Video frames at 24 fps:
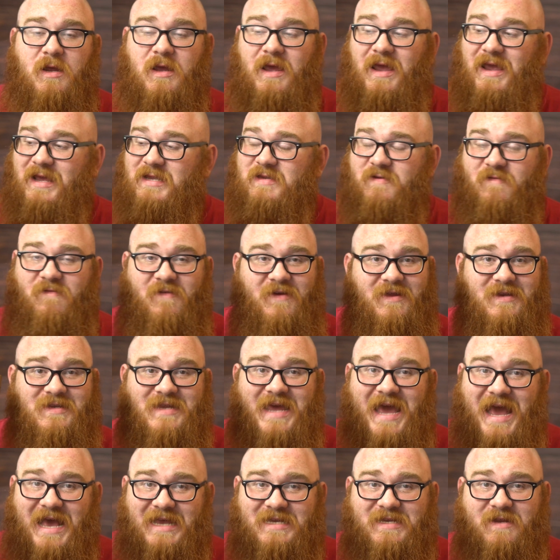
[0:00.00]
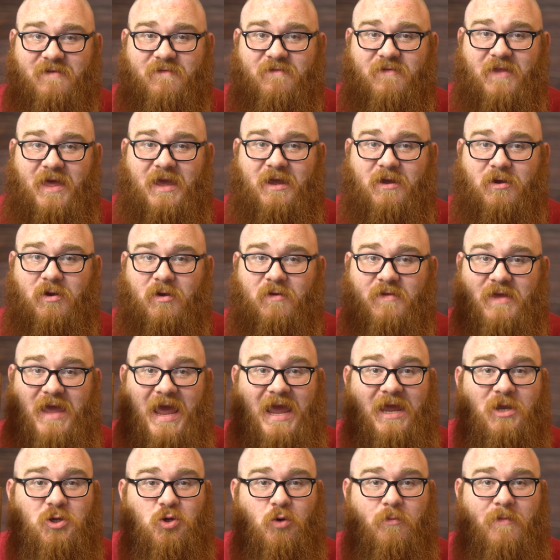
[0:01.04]
It's a fantastic flanker. The
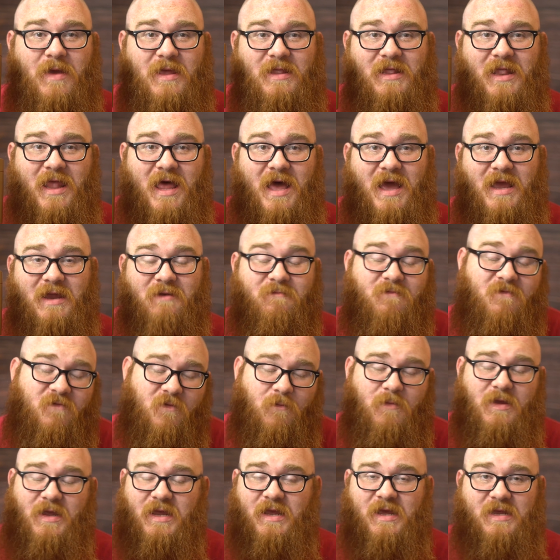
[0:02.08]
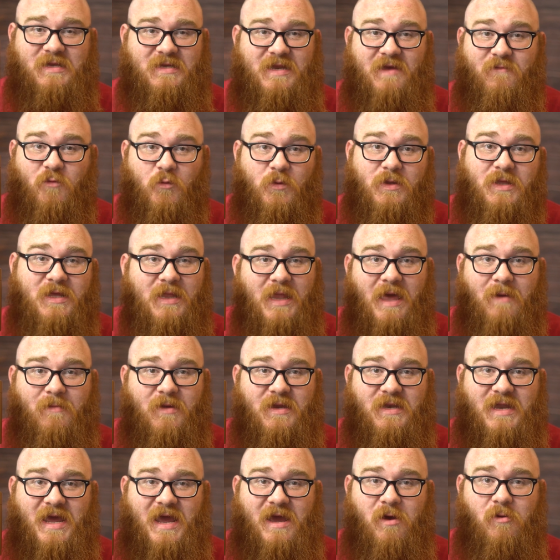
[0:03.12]
Angel Men line, for me, has never really let me
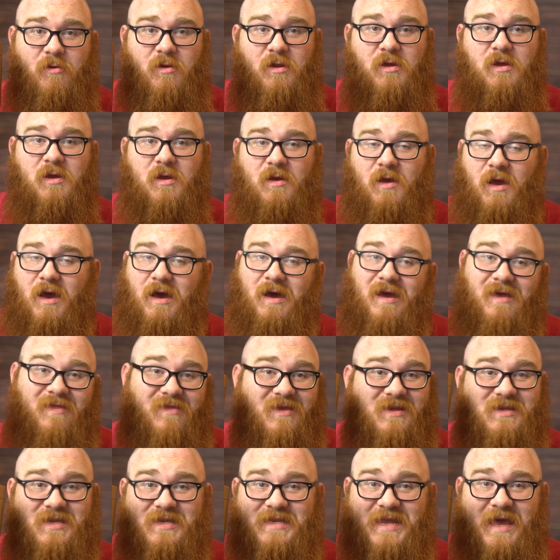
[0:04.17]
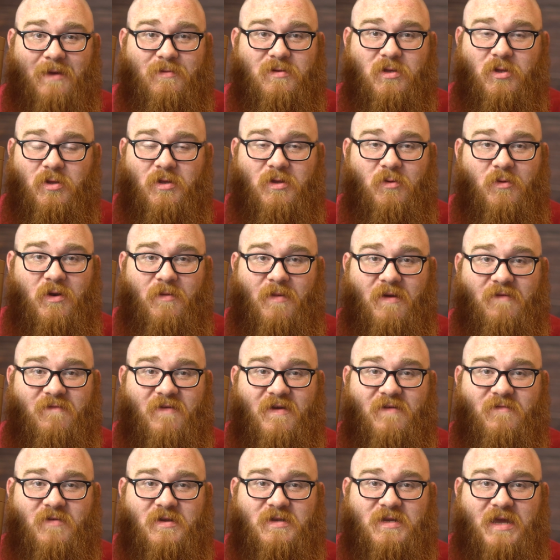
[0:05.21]
down, and this is absolutely one of my
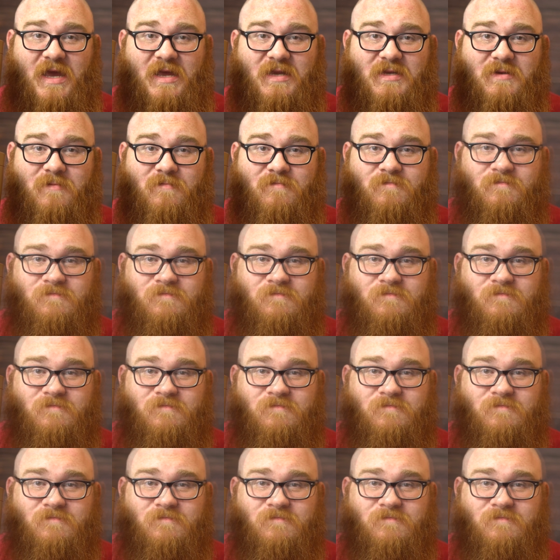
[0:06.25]
favorites, guys.